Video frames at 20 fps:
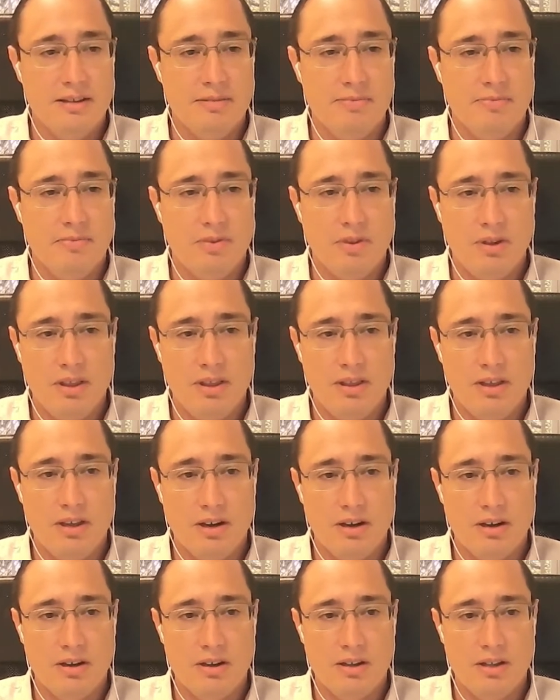in
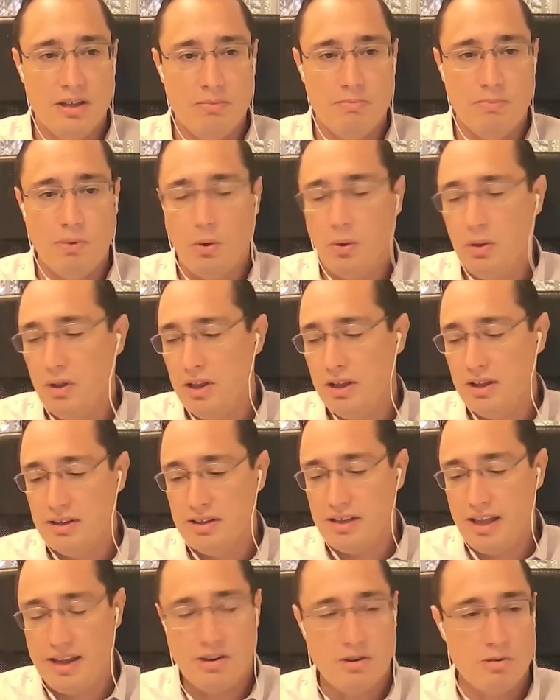their Ebola
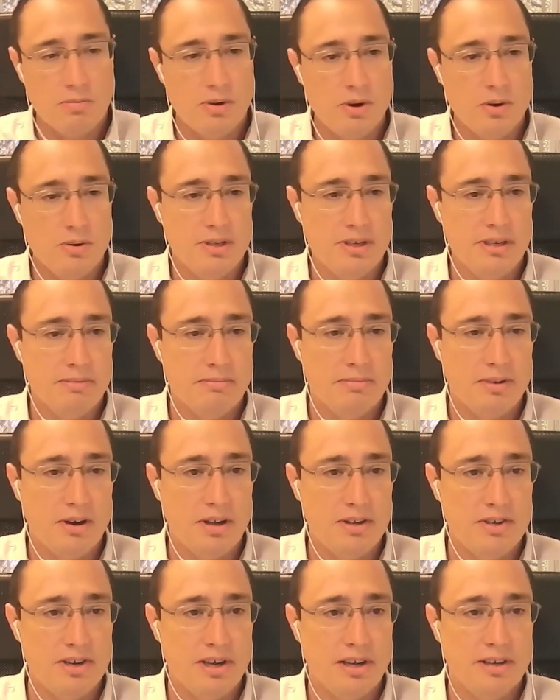glycoprotein
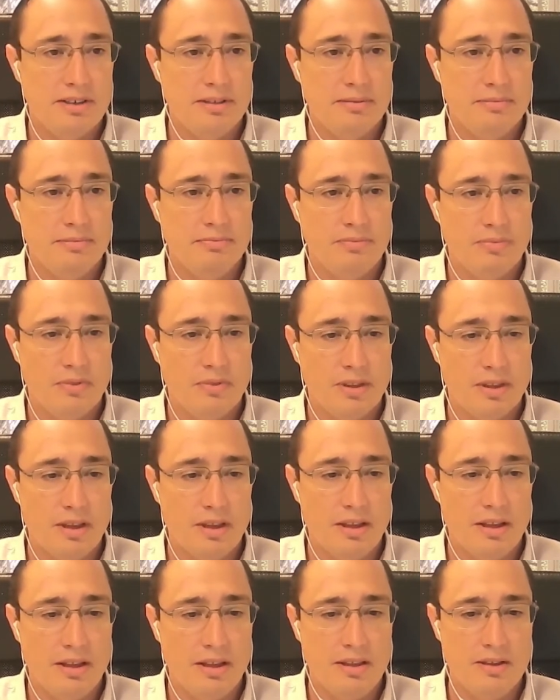project.
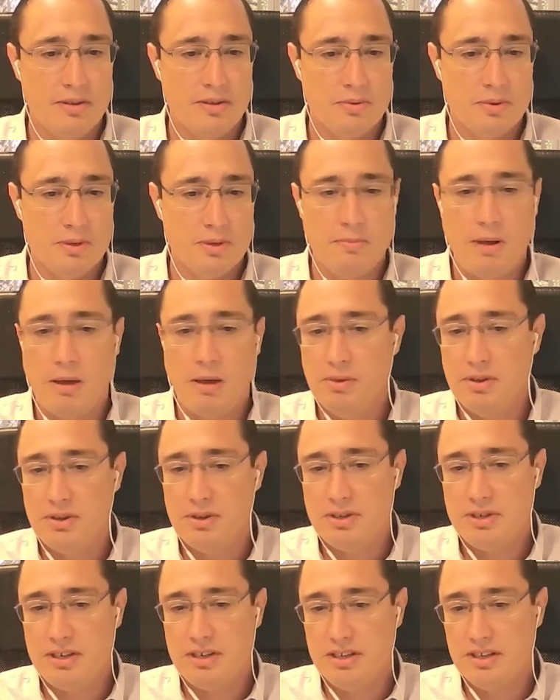And this was
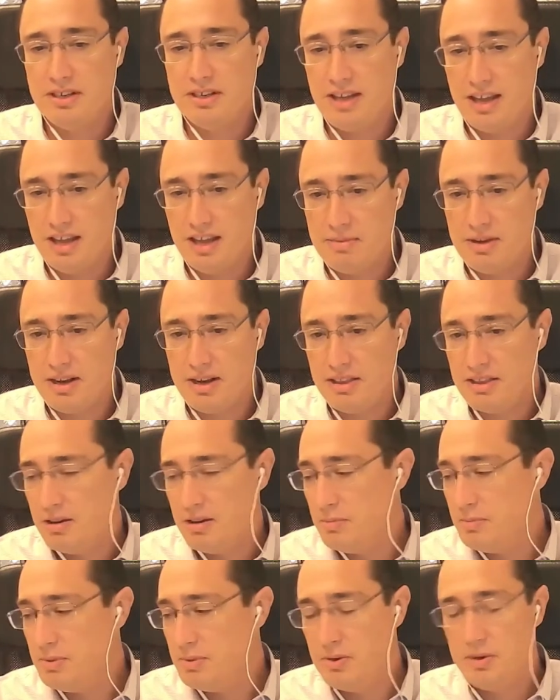published in Antibody
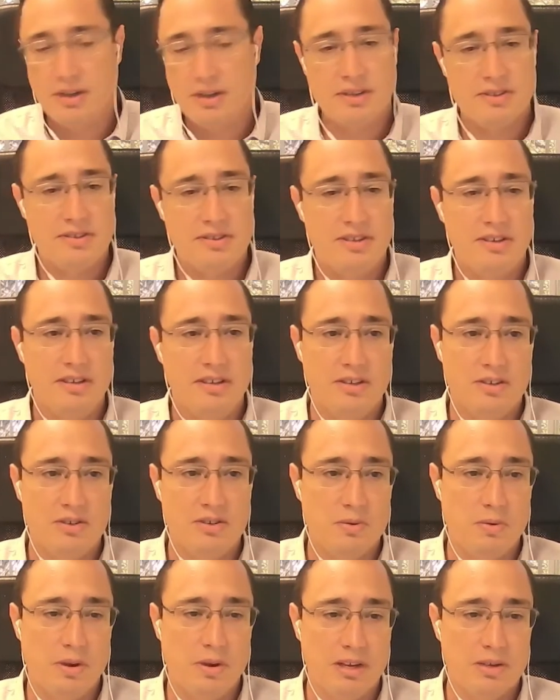Therapeutics in
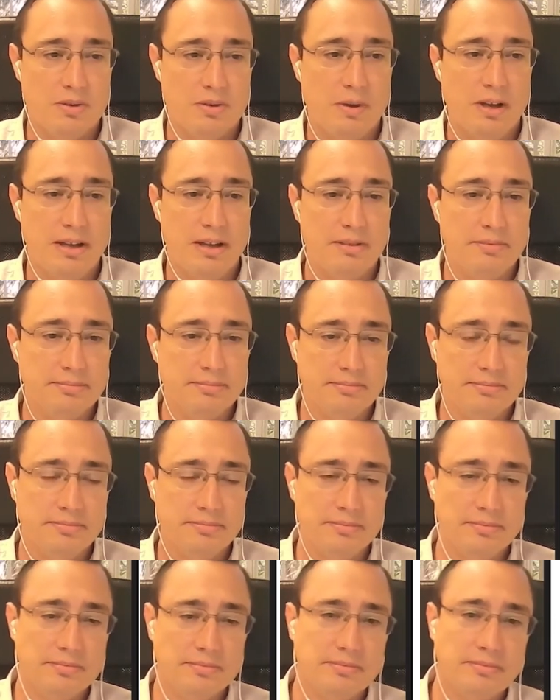2020.
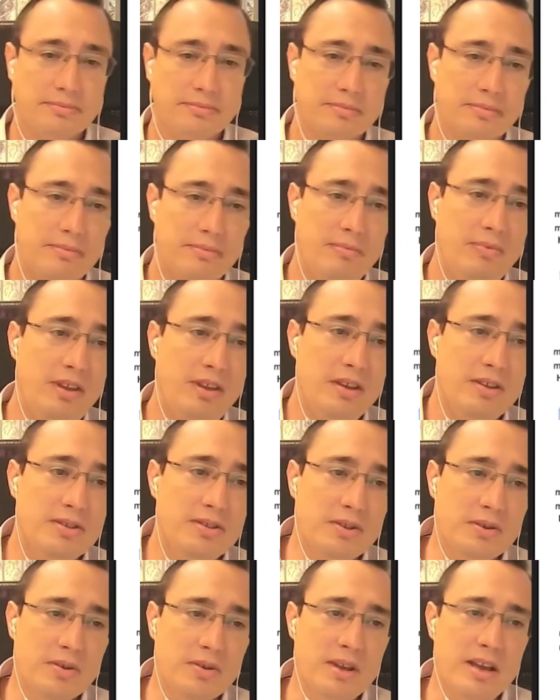
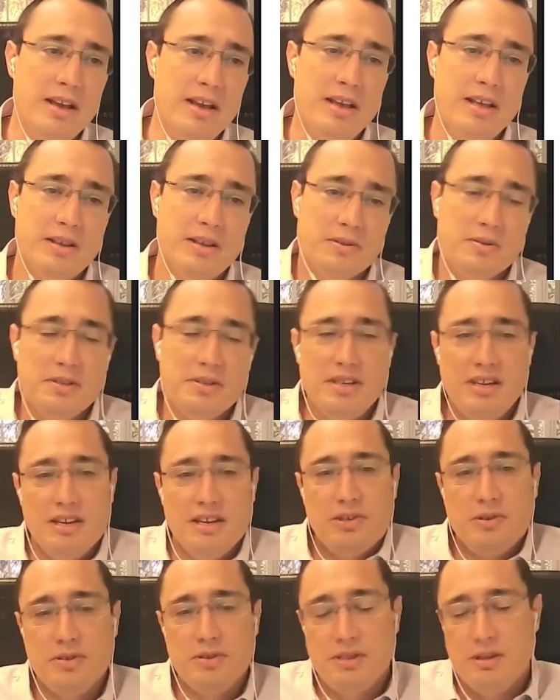So this was an
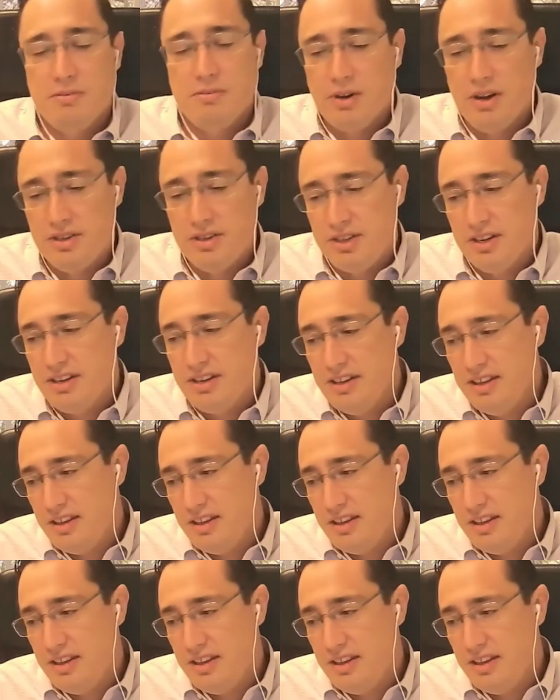interesting project in that